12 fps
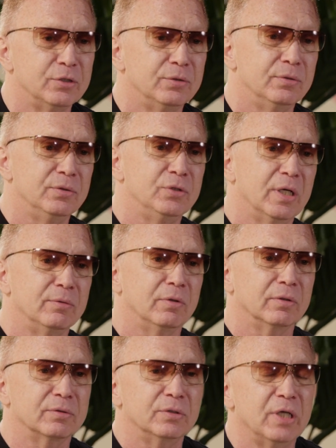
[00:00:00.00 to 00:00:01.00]
the
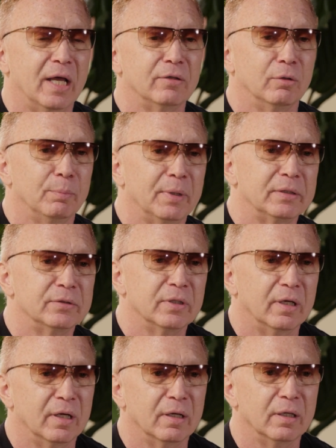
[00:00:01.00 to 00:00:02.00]
general channel, but
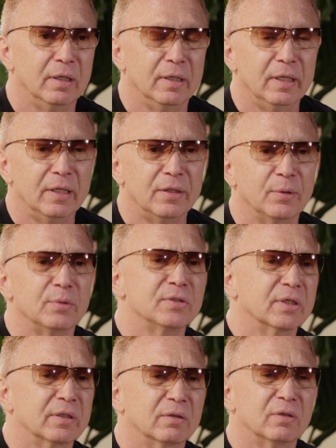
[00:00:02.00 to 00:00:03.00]
there was
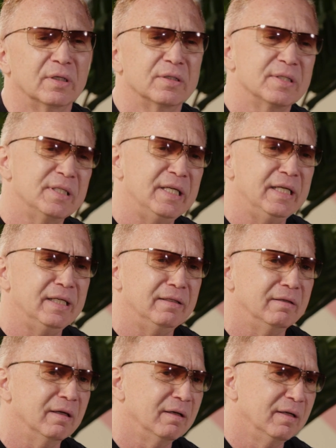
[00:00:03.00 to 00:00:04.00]
a
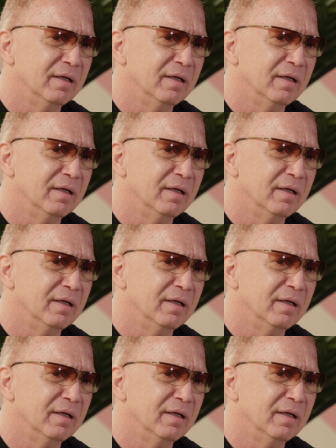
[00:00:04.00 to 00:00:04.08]
scene